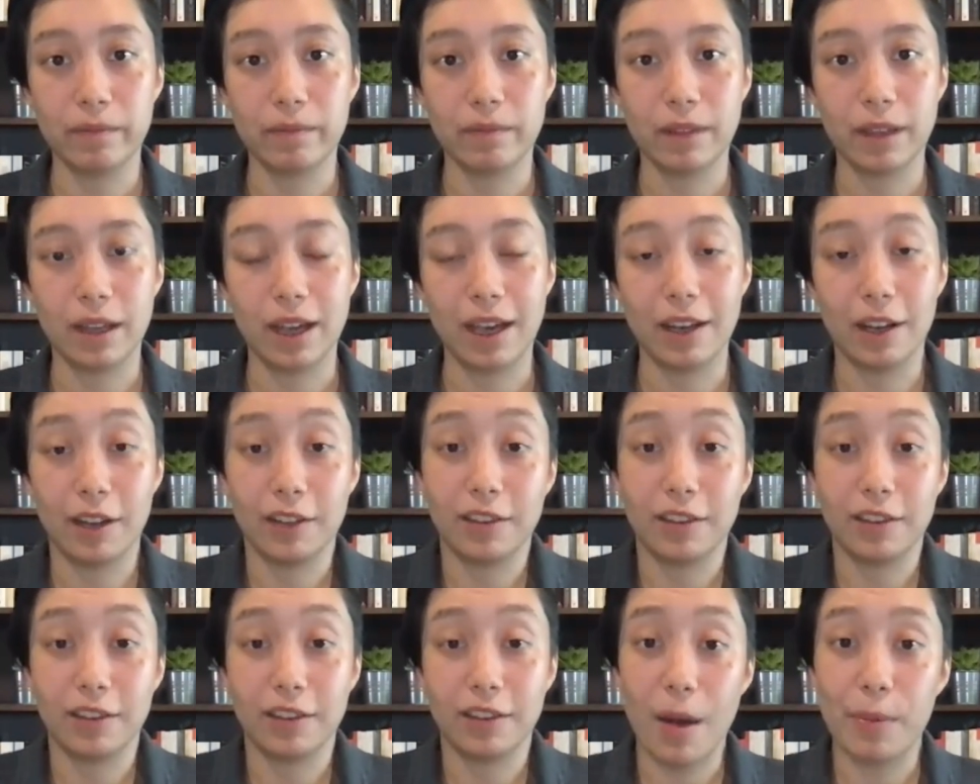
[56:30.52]
And on
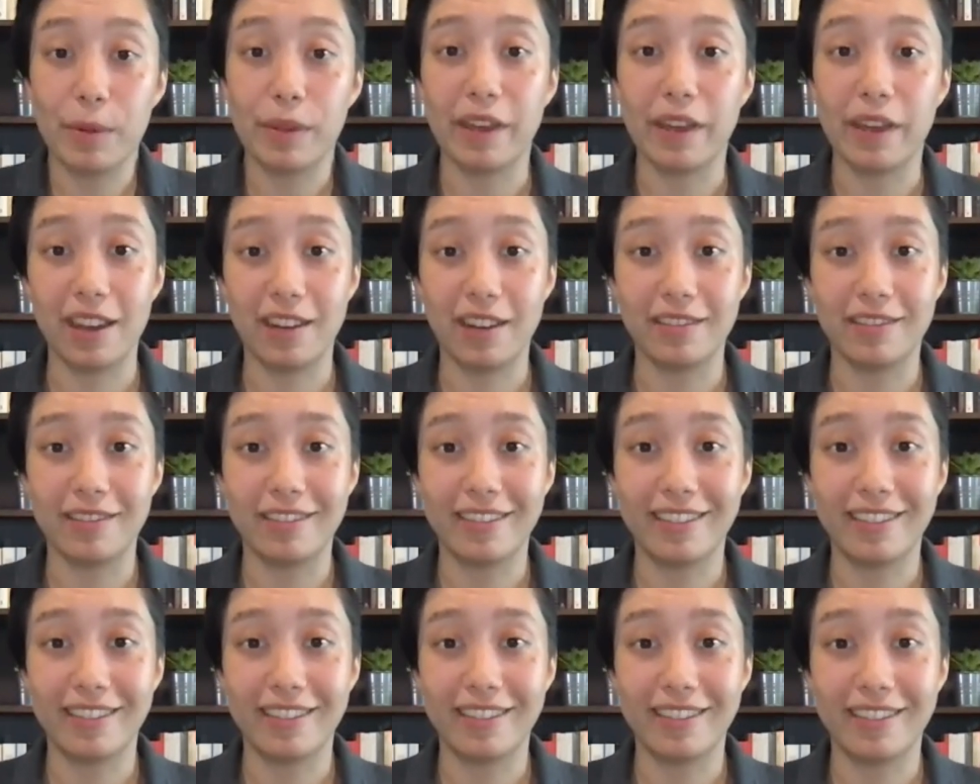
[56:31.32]
top of that,
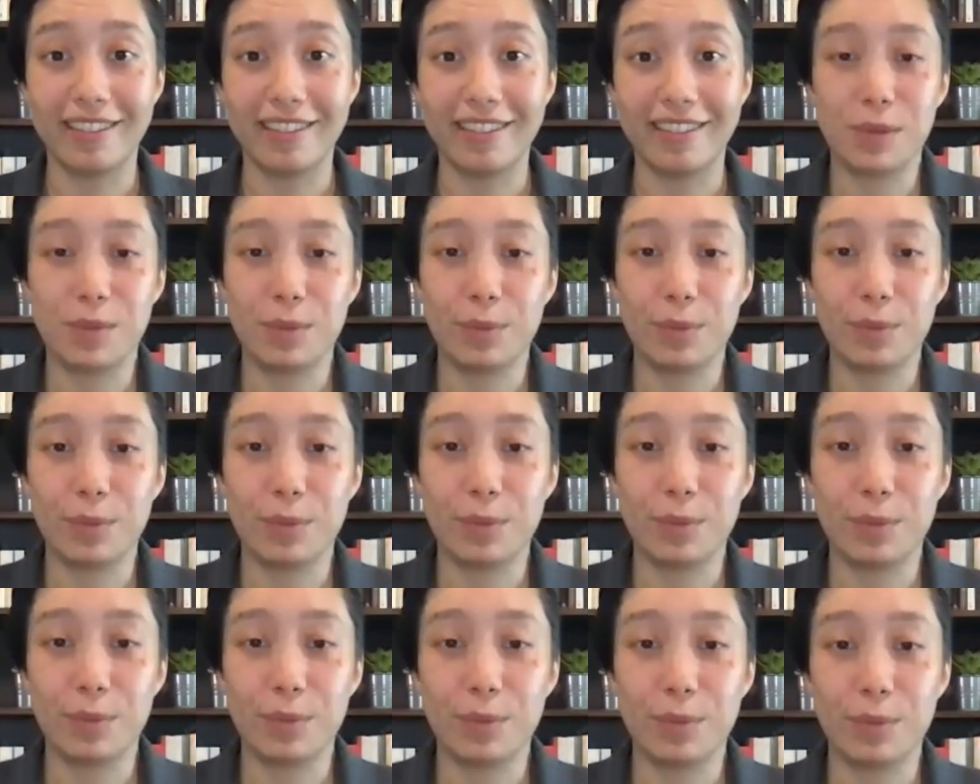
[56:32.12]
I can just
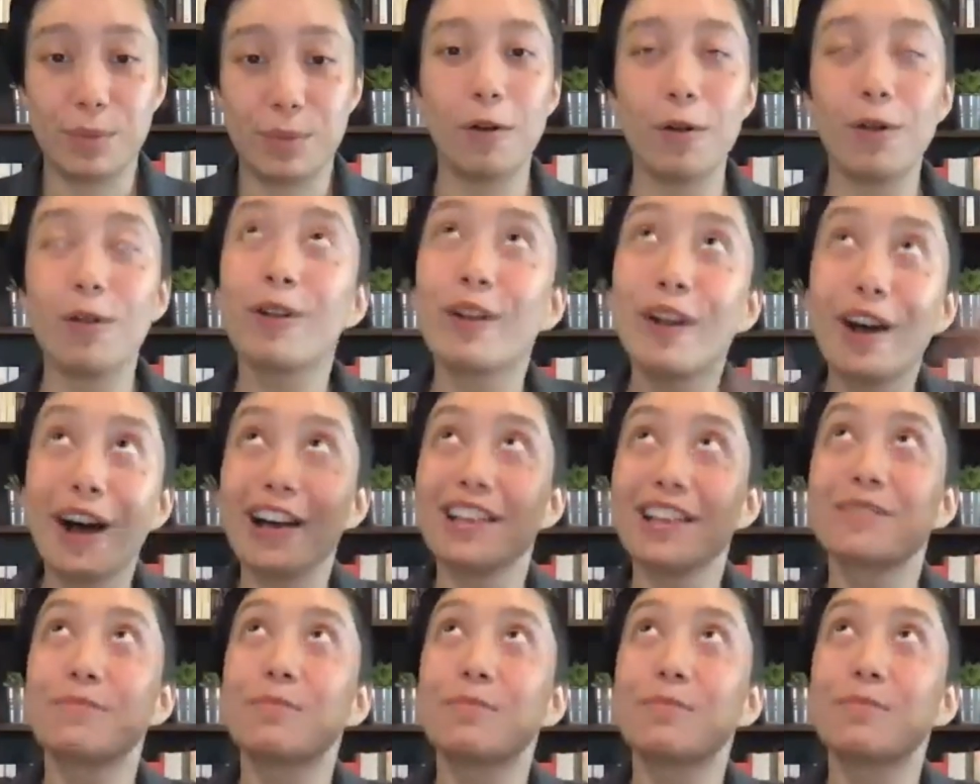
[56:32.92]
bring in the whole
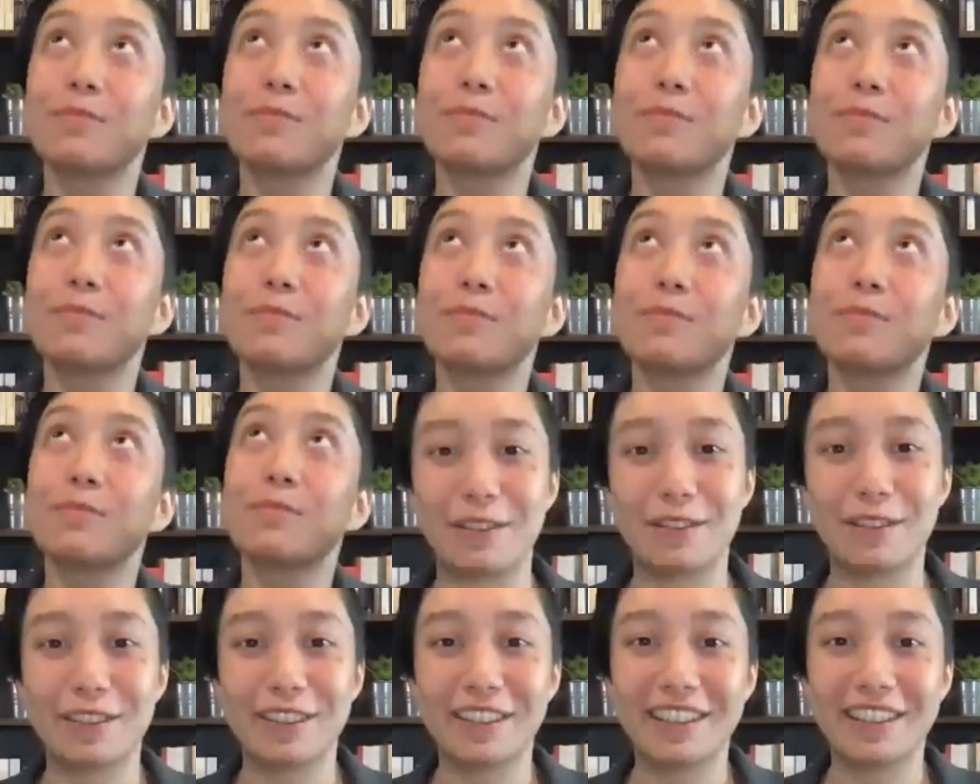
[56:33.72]
cosmic
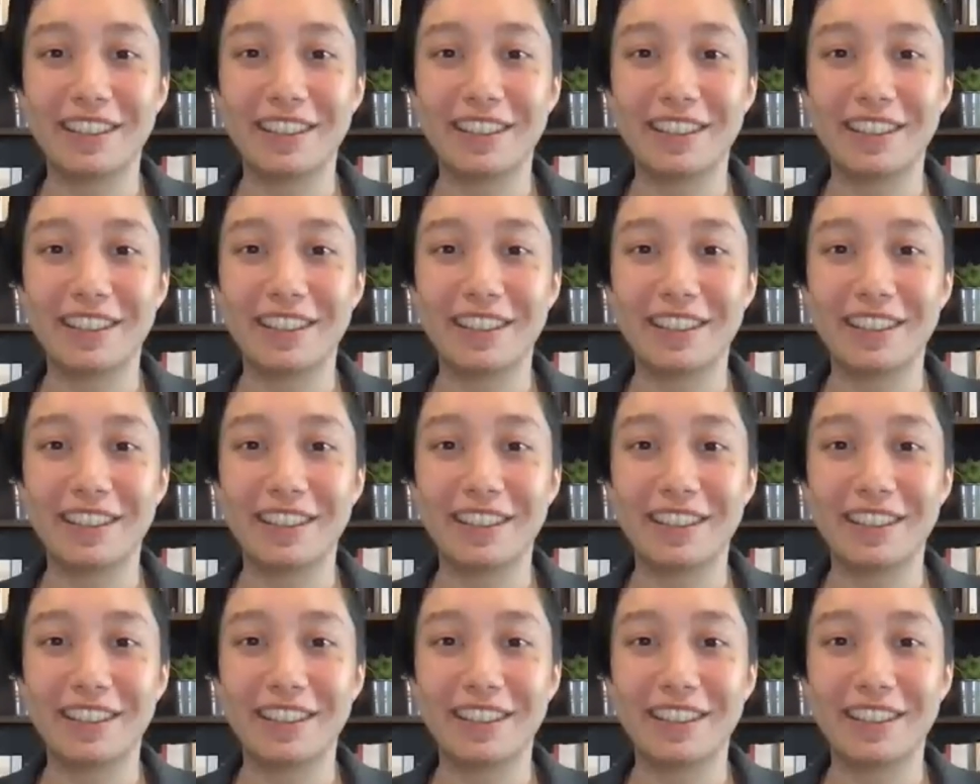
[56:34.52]
perspective